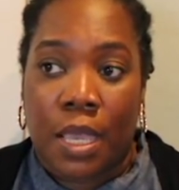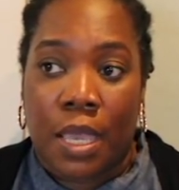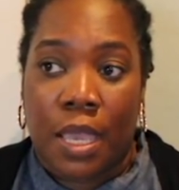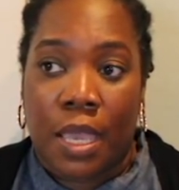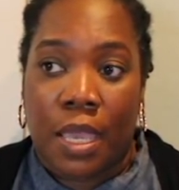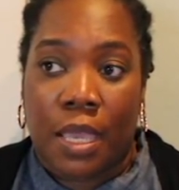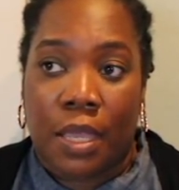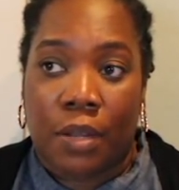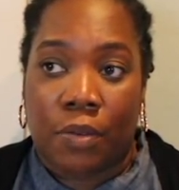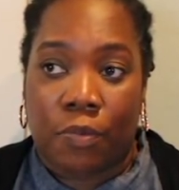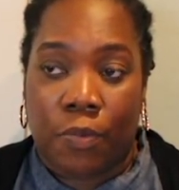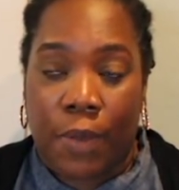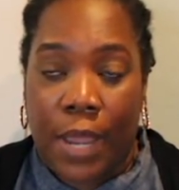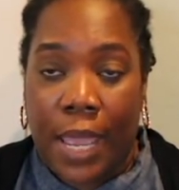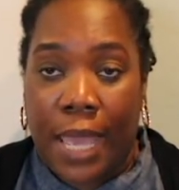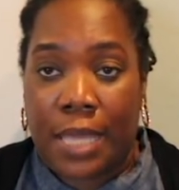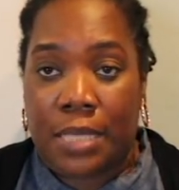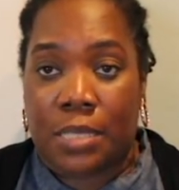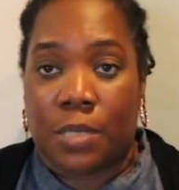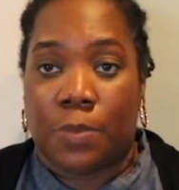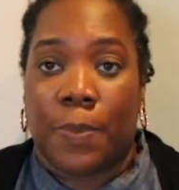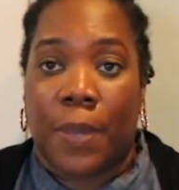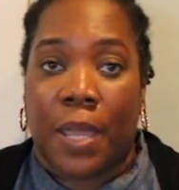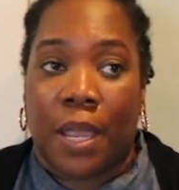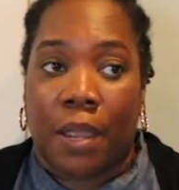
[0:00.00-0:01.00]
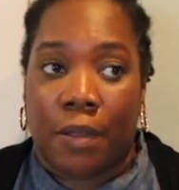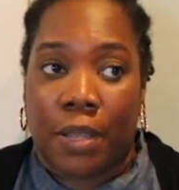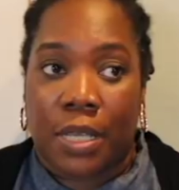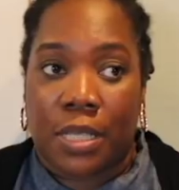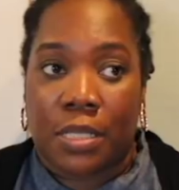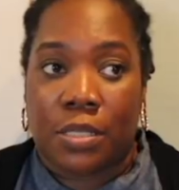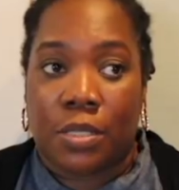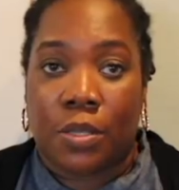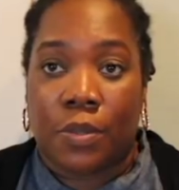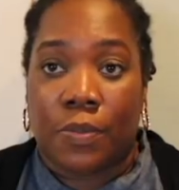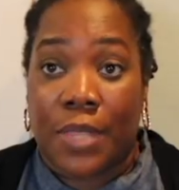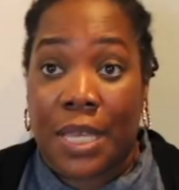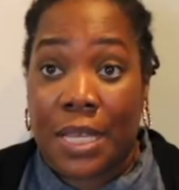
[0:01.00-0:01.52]
in raspberry.
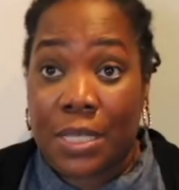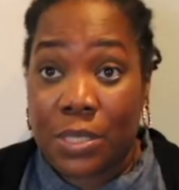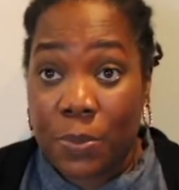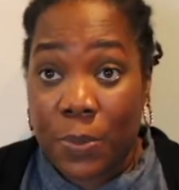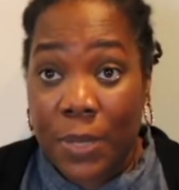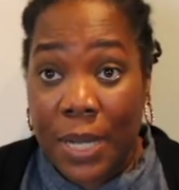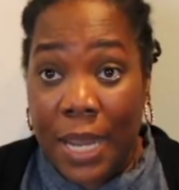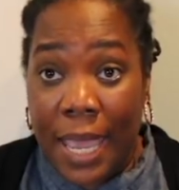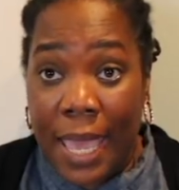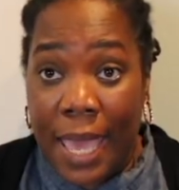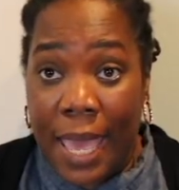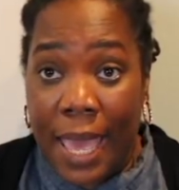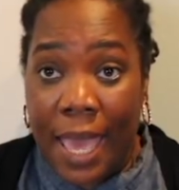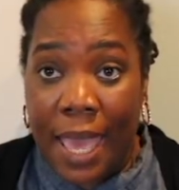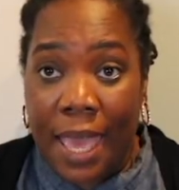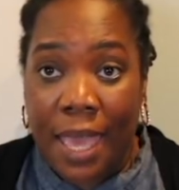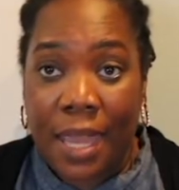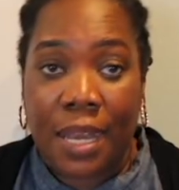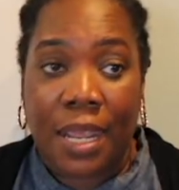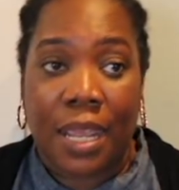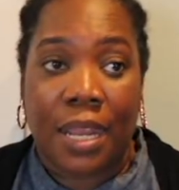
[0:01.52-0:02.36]
So that's what I had,